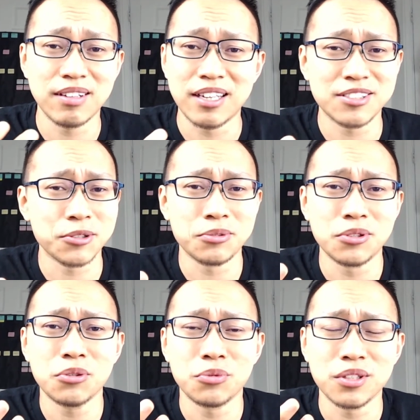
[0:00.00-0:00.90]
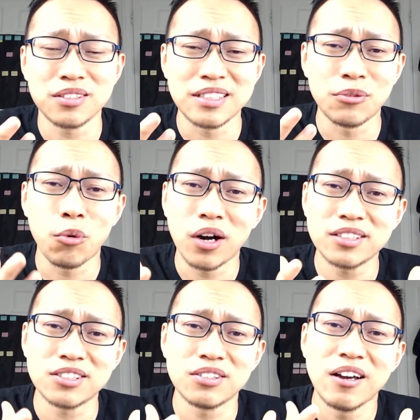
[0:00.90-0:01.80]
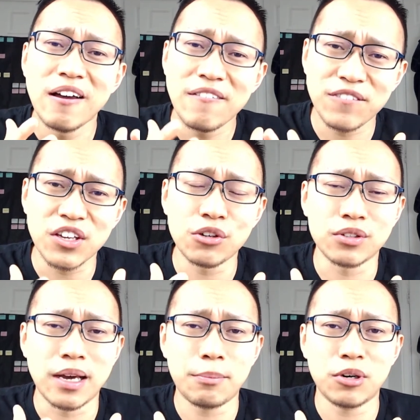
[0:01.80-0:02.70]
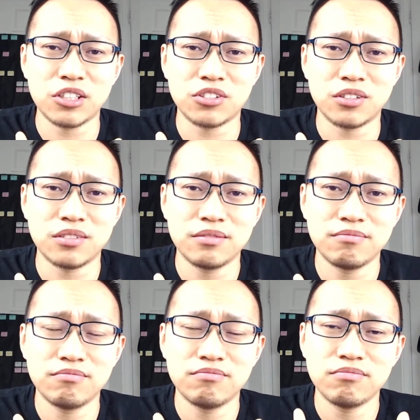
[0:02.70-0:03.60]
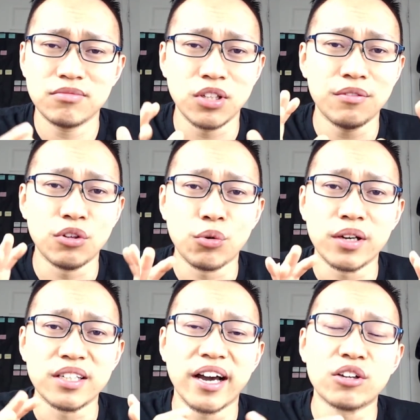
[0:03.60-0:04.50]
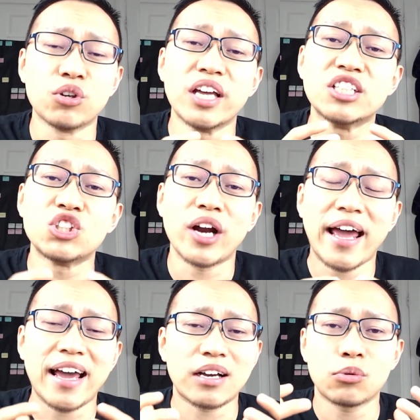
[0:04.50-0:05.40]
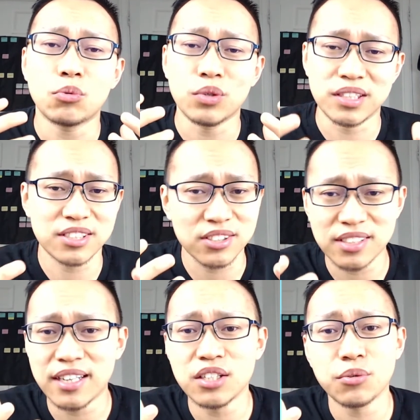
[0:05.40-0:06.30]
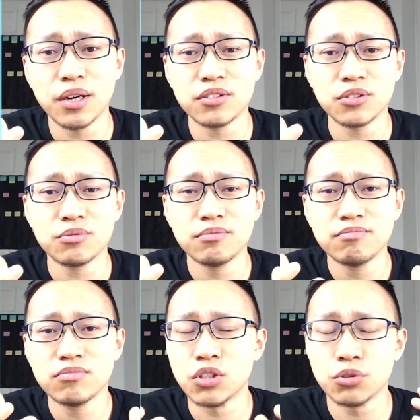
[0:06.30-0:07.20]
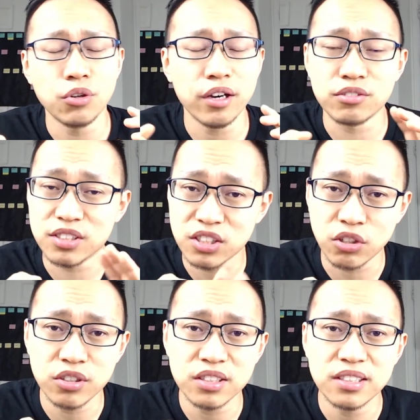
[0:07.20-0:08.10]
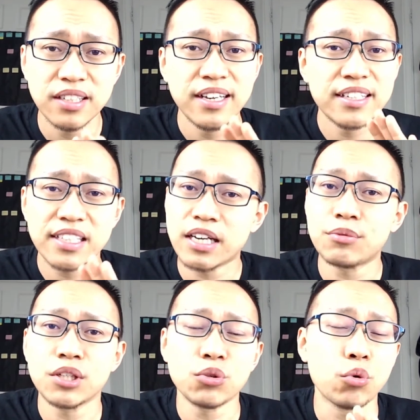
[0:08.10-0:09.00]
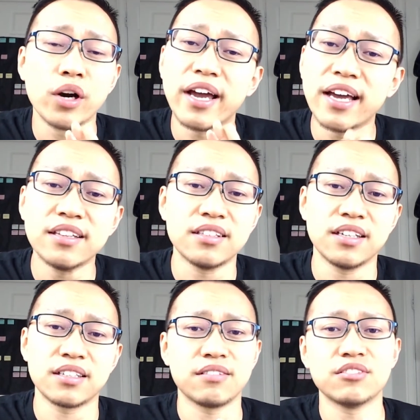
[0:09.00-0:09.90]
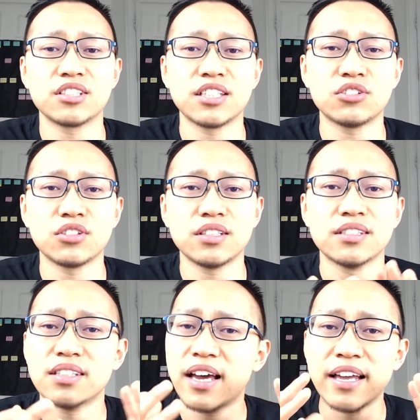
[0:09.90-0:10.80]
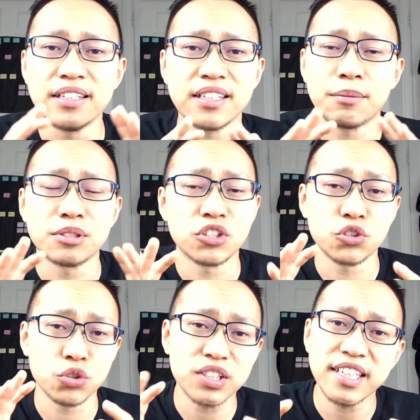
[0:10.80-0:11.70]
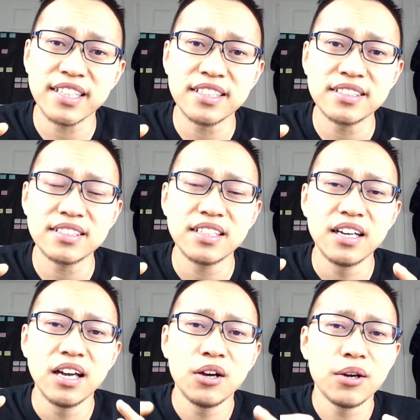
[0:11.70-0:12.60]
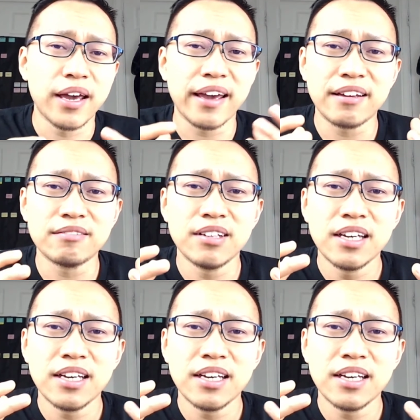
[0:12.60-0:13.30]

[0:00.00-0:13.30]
So you don't really want to feel that pressure. You have no idea how to interact with the society around you. You don't know how to start, carry, or end a conversation in any type of social settings, and